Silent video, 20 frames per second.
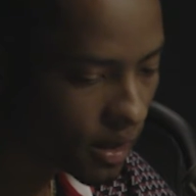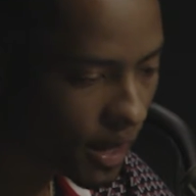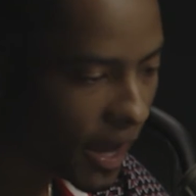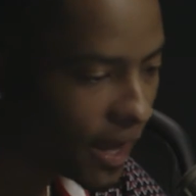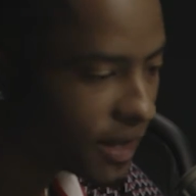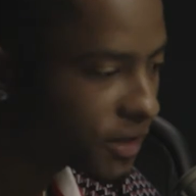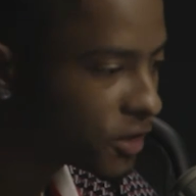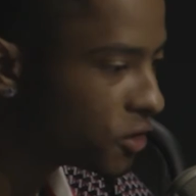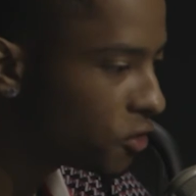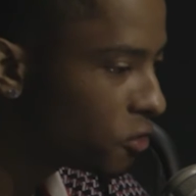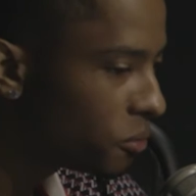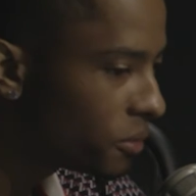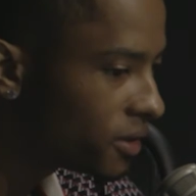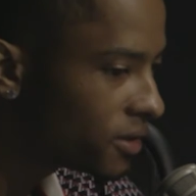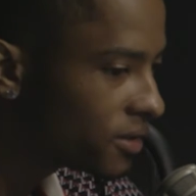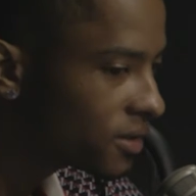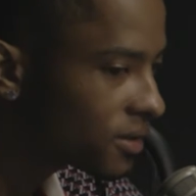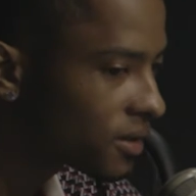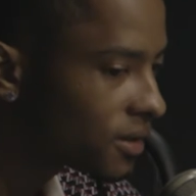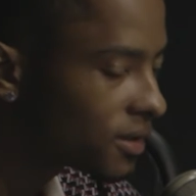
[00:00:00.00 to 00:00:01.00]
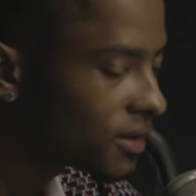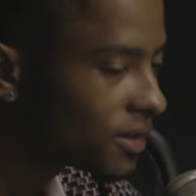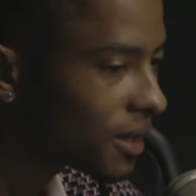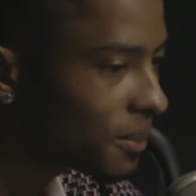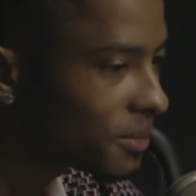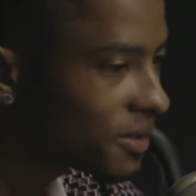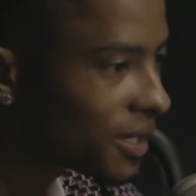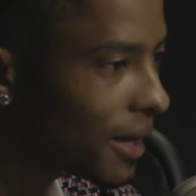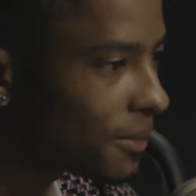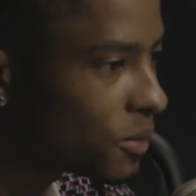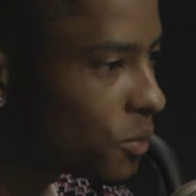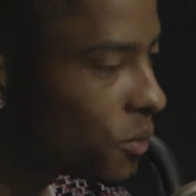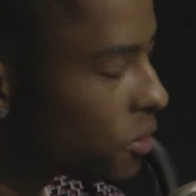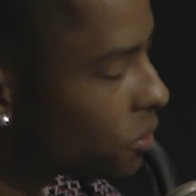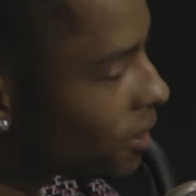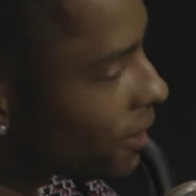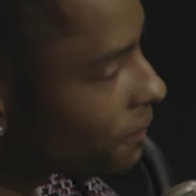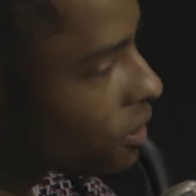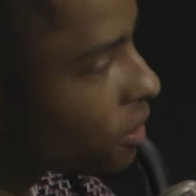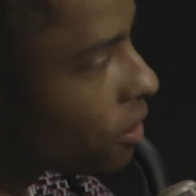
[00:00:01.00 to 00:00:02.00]
as humans, sometimes we do
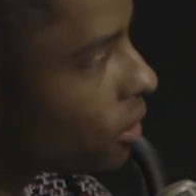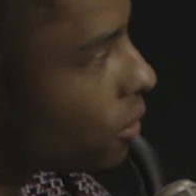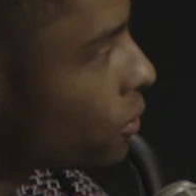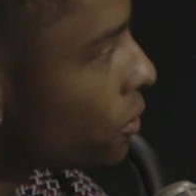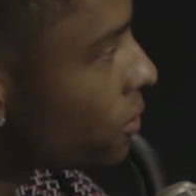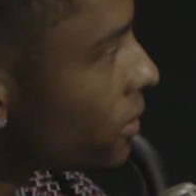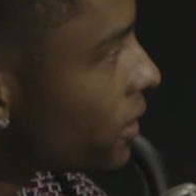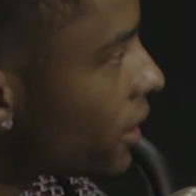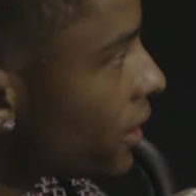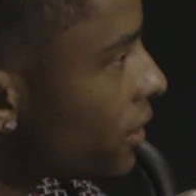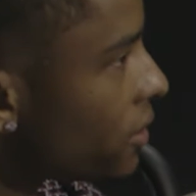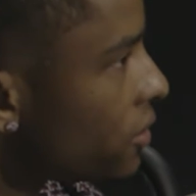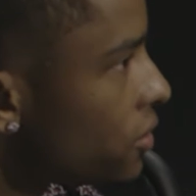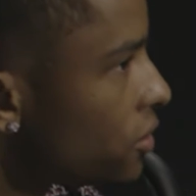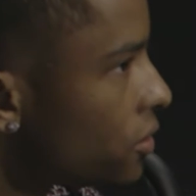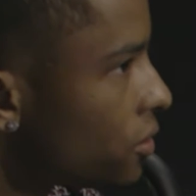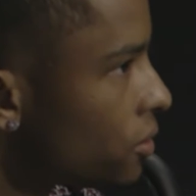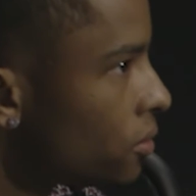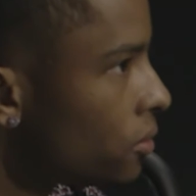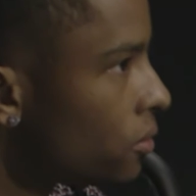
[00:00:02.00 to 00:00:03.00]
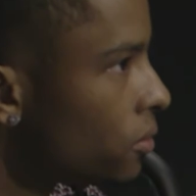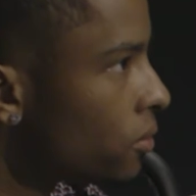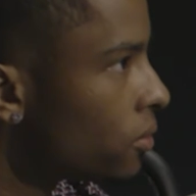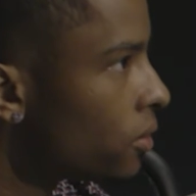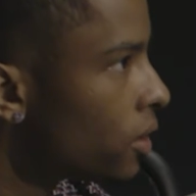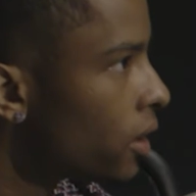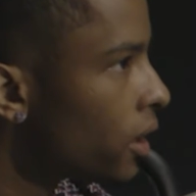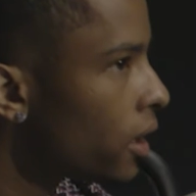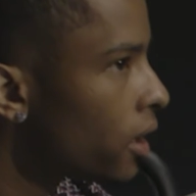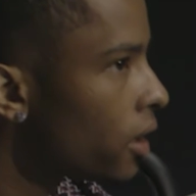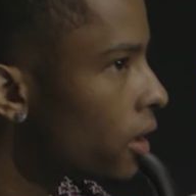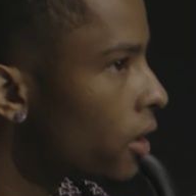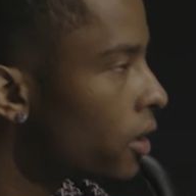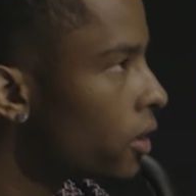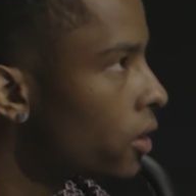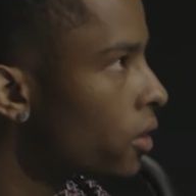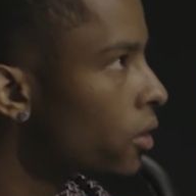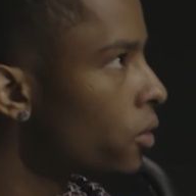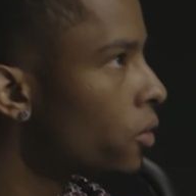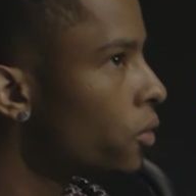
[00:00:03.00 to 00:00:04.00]
have to go through things to
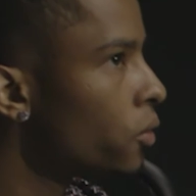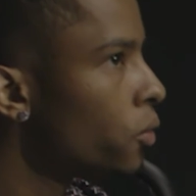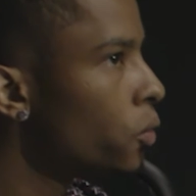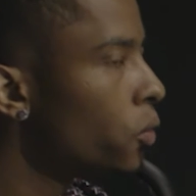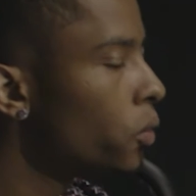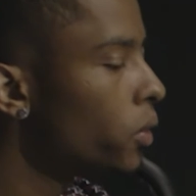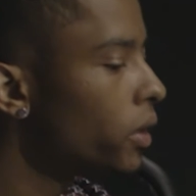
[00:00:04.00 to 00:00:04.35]
how